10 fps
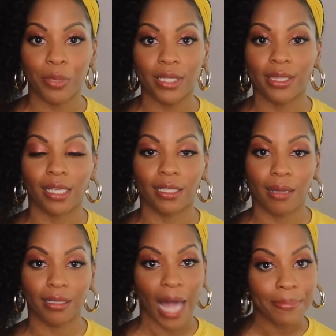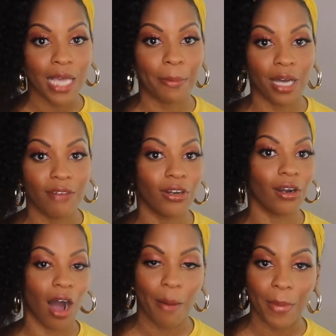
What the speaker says: put the laptop cover